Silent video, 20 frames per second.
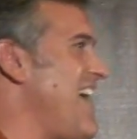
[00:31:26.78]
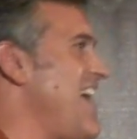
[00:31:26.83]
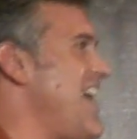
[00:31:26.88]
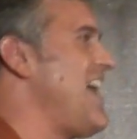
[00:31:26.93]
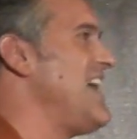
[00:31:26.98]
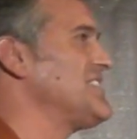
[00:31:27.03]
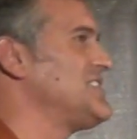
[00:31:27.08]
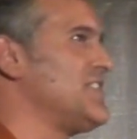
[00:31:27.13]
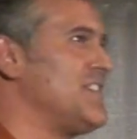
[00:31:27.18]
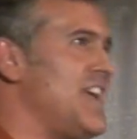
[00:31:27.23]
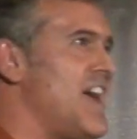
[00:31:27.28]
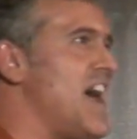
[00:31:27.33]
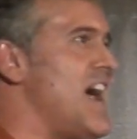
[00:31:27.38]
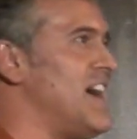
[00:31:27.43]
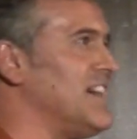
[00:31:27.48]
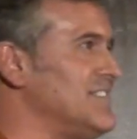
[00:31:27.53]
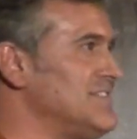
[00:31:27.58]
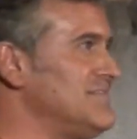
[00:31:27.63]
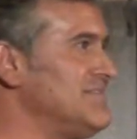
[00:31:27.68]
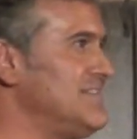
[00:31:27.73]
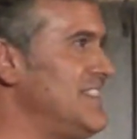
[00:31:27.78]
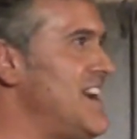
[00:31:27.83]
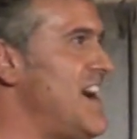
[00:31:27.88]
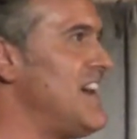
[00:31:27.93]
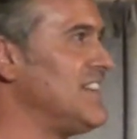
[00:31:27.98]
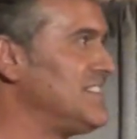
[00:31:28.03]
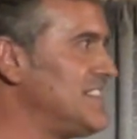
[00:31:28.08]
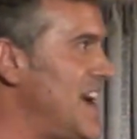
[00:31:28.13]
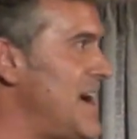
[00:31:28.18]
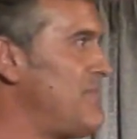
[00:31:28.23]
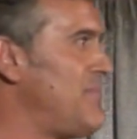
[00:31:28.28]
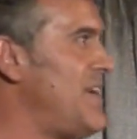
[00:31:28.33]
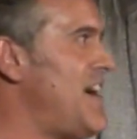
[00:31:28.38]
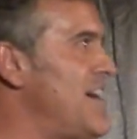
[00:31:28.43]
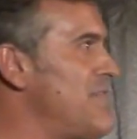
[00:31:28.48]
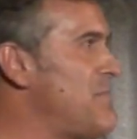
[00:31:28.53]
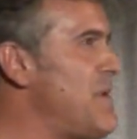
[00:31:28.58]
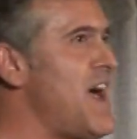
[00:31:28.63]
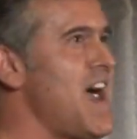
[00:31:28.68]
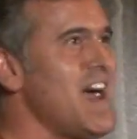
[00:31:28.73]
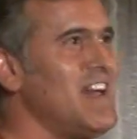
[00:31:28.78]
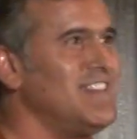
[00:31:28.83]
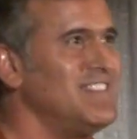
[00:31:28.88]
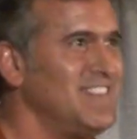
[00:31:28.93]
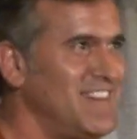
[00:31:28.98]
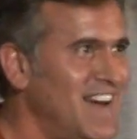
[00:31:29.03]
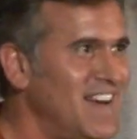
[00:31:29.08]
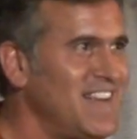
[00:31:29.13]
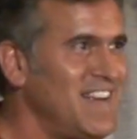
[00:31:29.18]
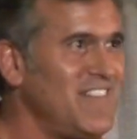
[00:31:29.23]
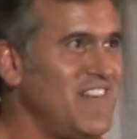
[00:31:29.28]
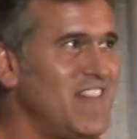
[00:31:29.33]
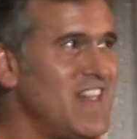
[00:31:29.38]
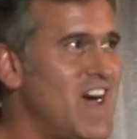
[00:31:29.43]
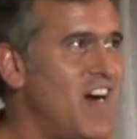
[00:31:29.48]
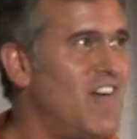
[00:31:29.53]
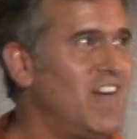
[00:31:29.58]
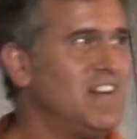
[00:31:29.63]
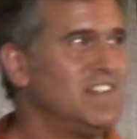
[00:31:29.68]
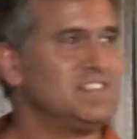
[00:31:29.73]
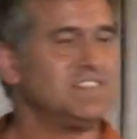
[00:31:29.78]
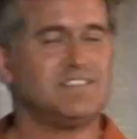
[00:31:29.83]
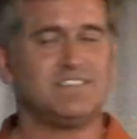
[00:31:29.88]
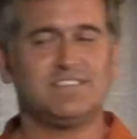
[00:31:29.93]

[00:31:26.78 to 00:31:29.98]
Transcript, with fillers: Uh, so yeah, yeah, top five bad. I'll give you that one.